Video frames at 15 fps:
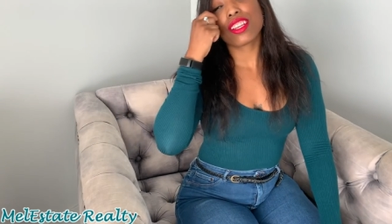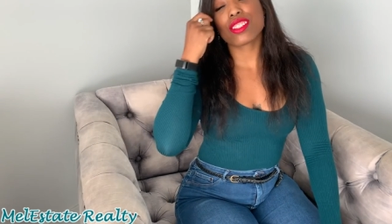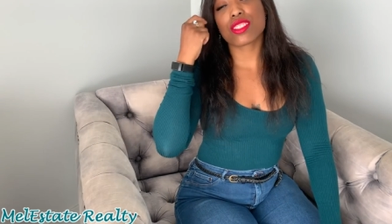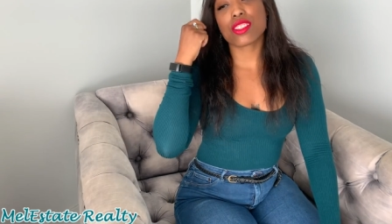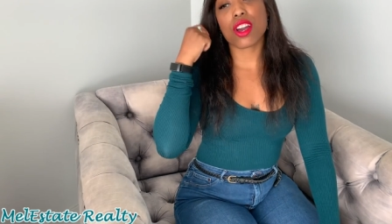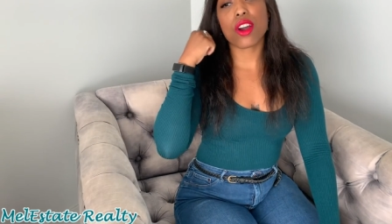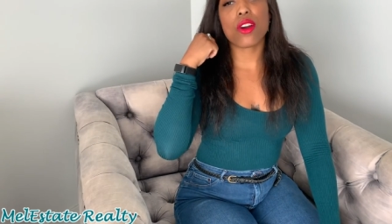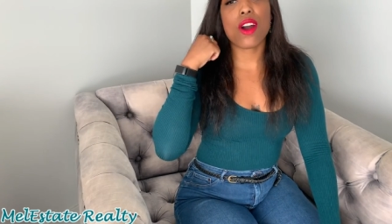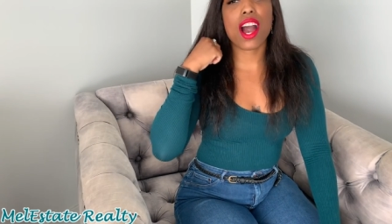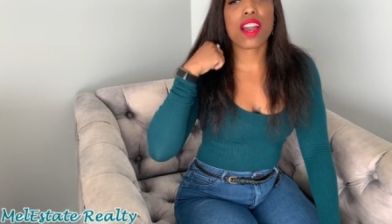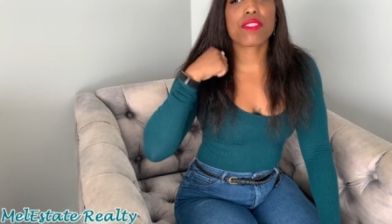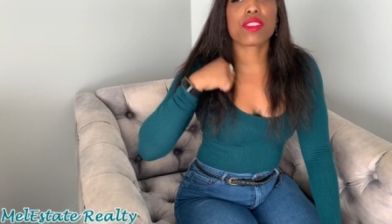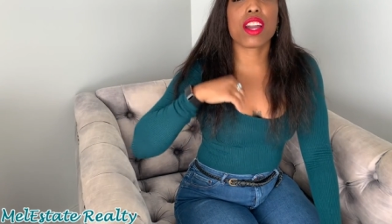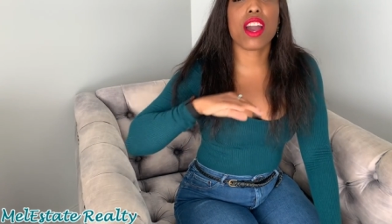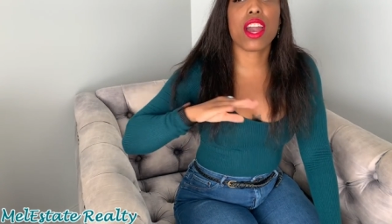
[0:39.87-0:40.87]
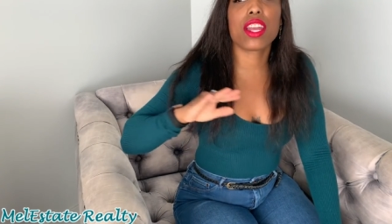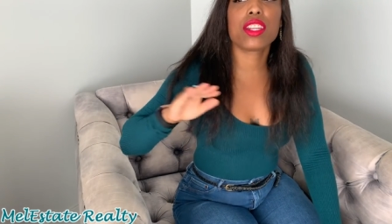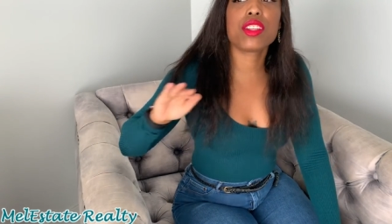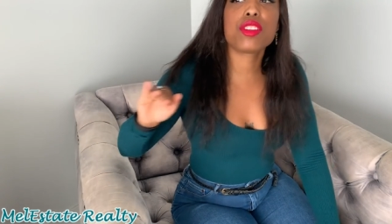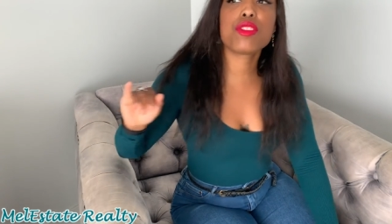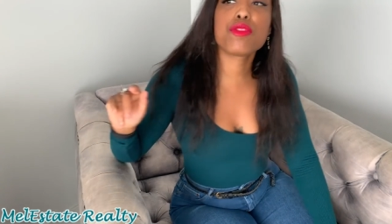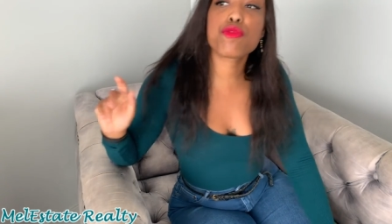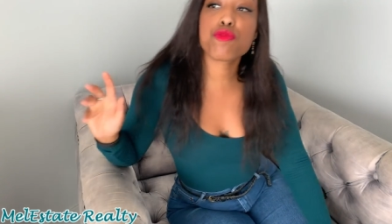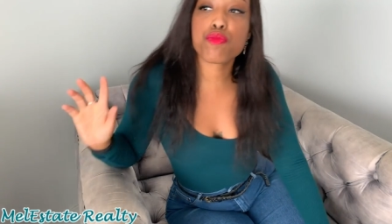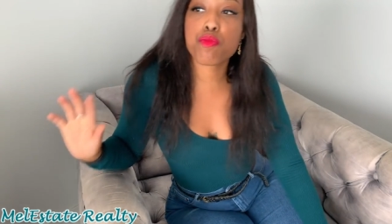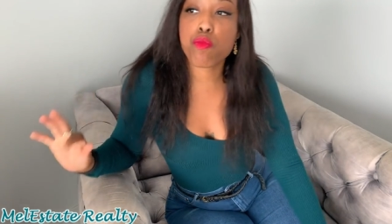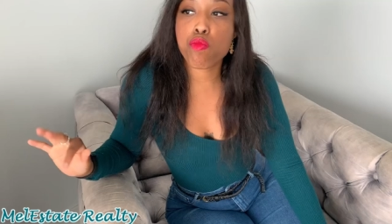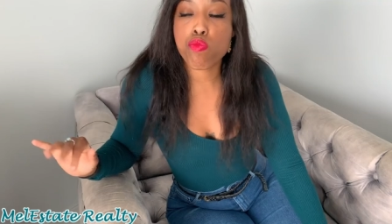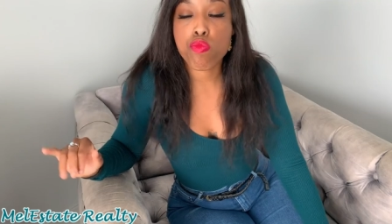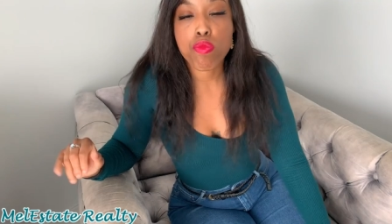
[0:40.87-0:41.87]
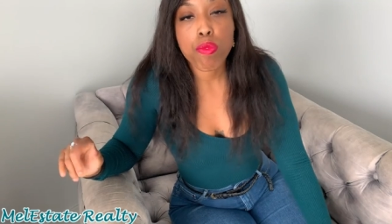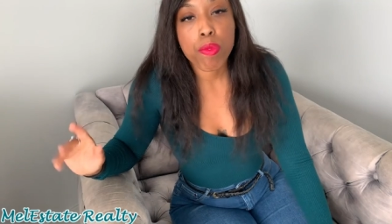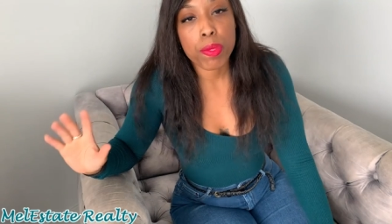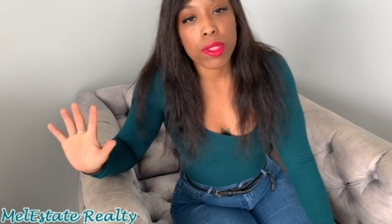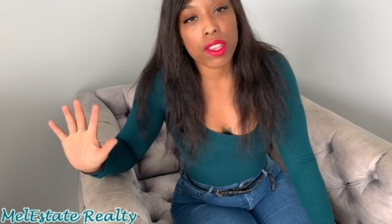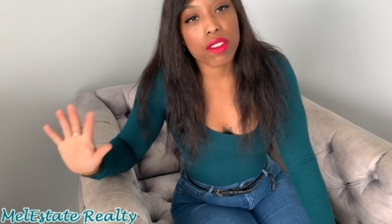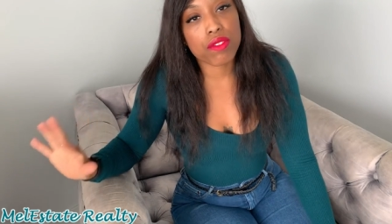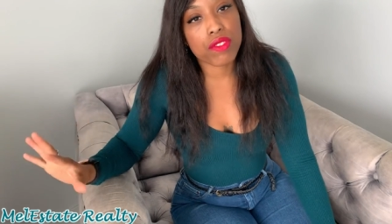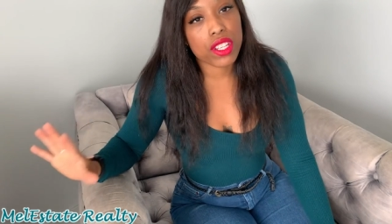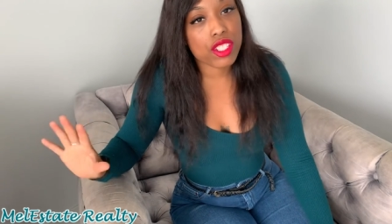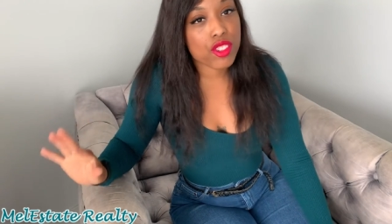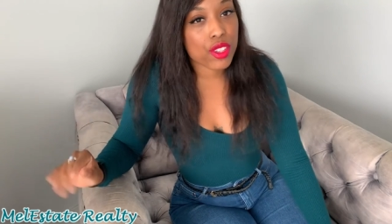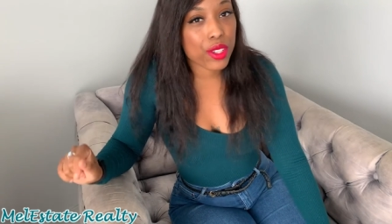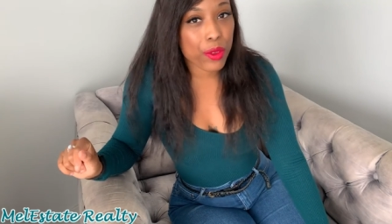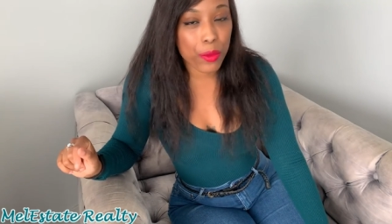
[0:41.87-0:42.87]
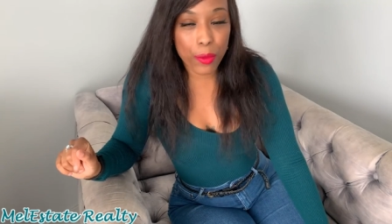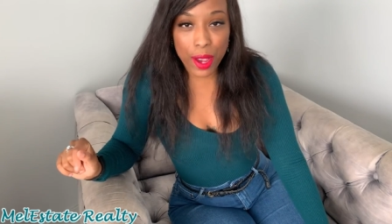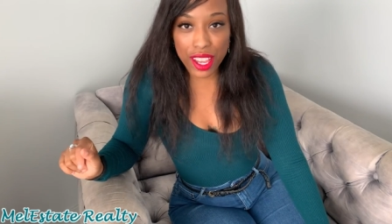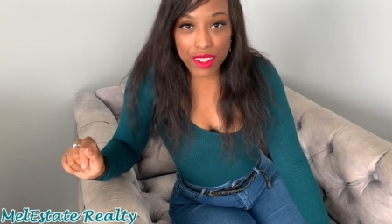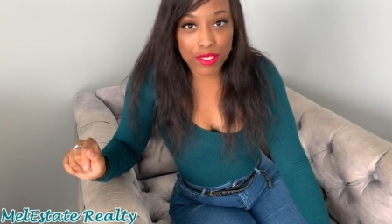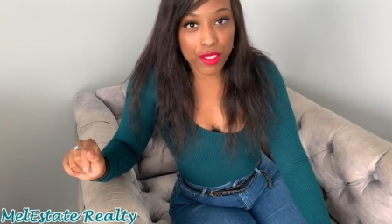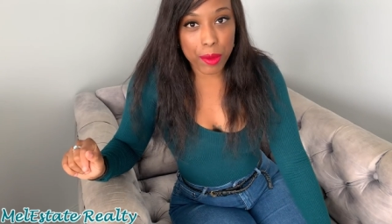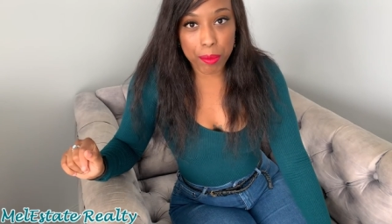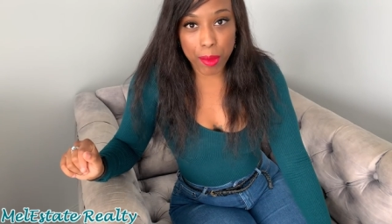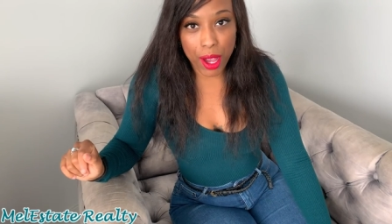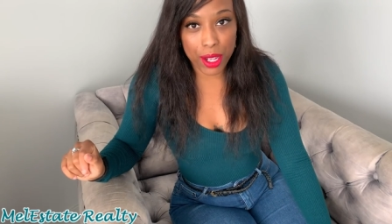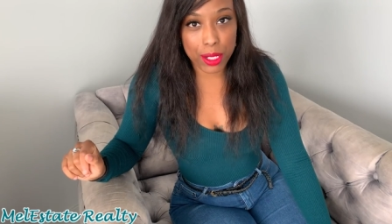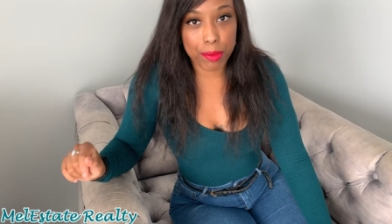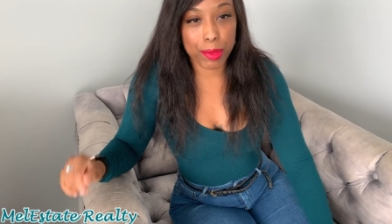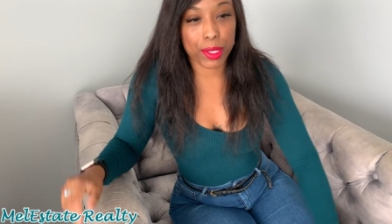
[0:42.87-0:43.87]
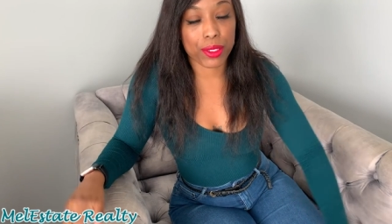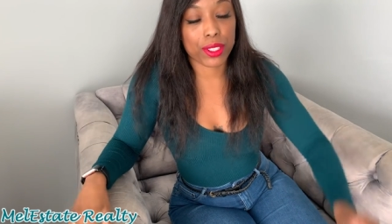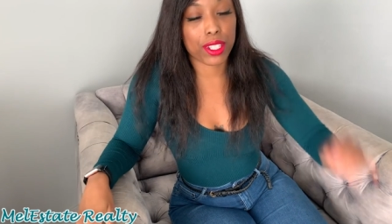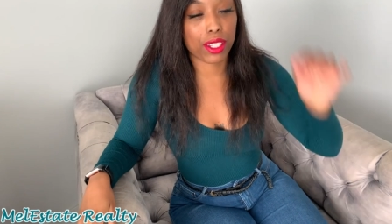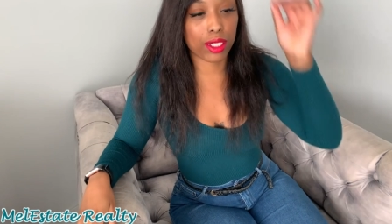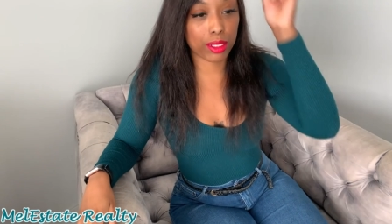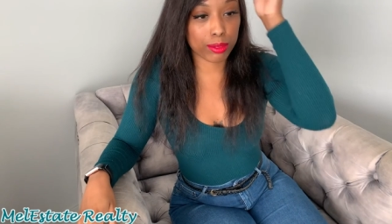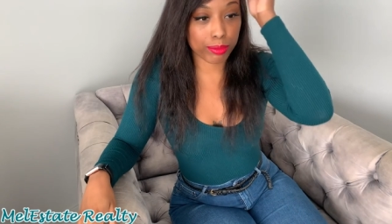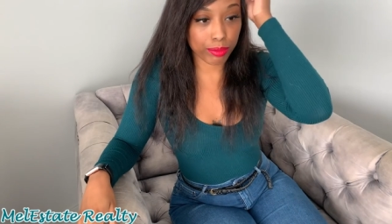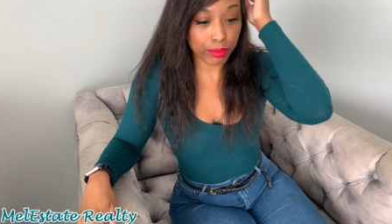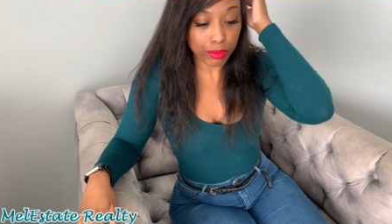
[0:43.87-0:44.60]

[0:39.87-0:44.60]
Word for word: So I've kind of ventured away from bodybuilding,